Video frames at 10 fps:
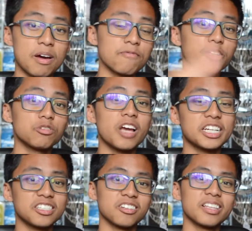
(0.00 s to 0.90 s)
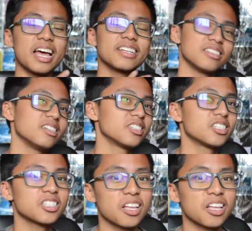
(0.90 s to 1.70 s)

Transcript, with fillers: my first reaction on that. It's just